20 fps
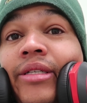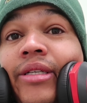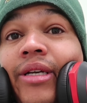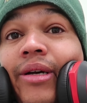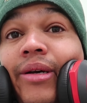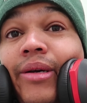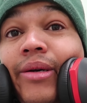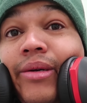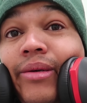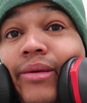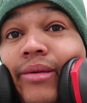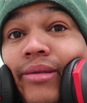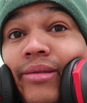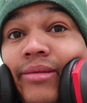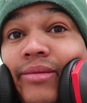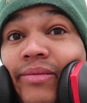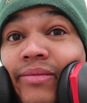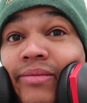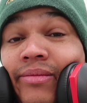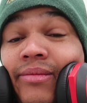So
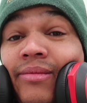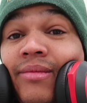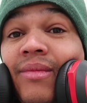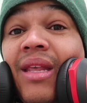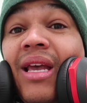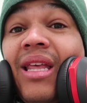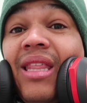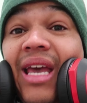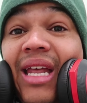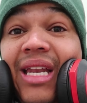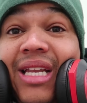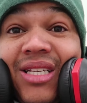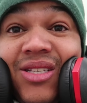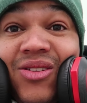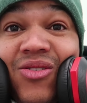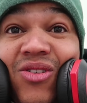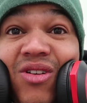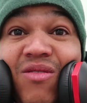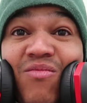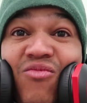that is
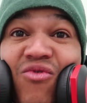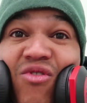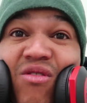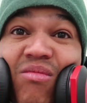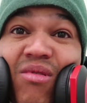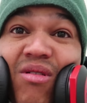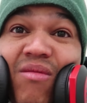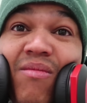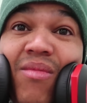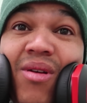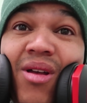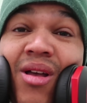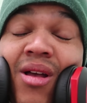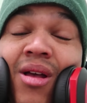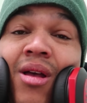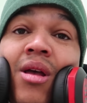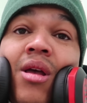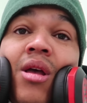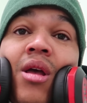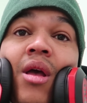not a problem.
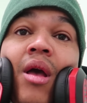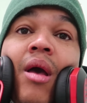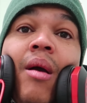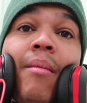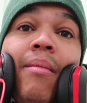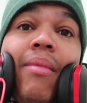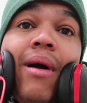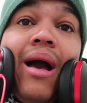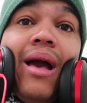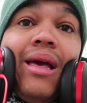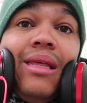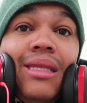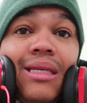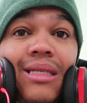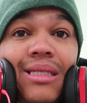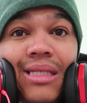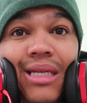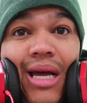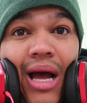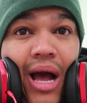By the
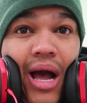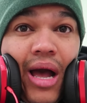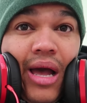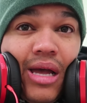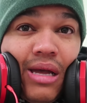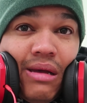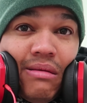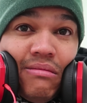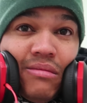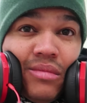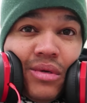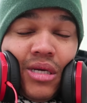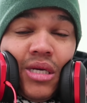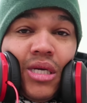time